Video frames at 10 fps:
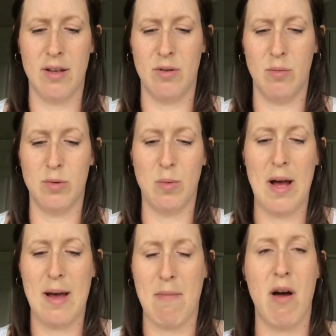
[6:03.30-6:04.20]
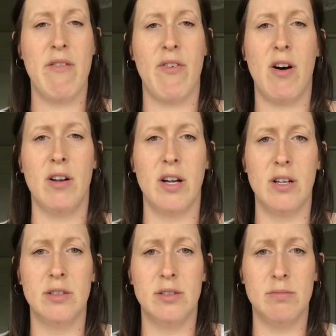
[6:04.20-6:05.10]
would wear my
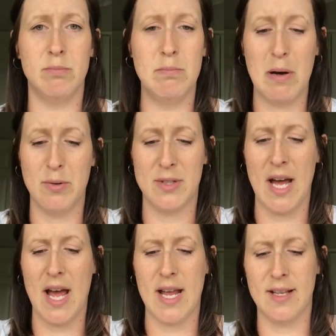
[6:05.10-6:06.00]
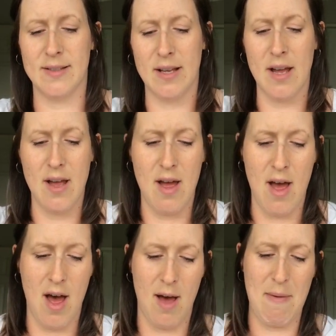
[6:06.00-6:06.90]
Evanna most days,
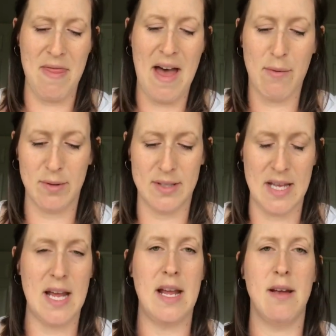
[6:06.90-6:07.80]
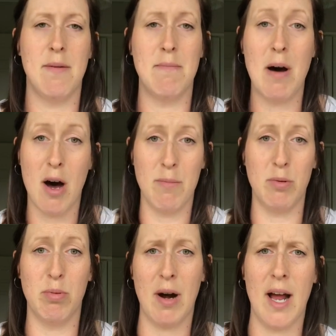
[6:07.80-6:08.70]
and that was the marble
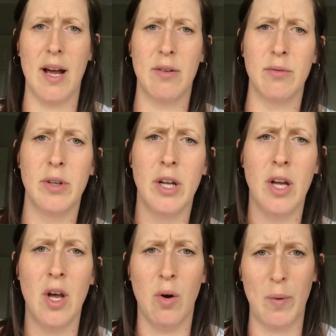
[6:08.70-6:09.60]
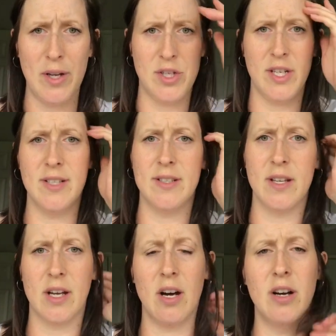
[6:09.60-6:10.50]
brown, which is
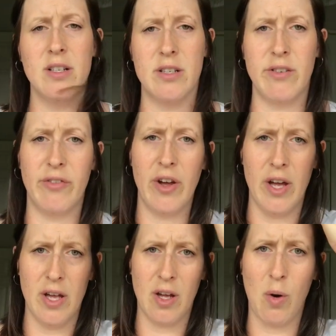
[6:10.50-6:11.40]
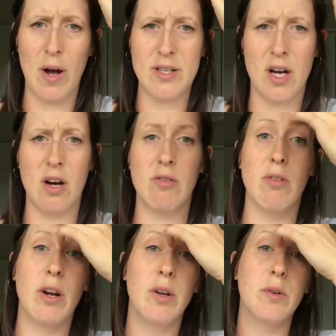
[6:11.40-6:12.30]
a kind of quite dark
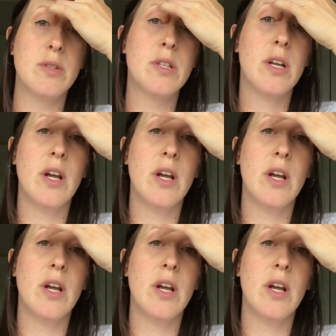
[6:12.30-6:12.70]
root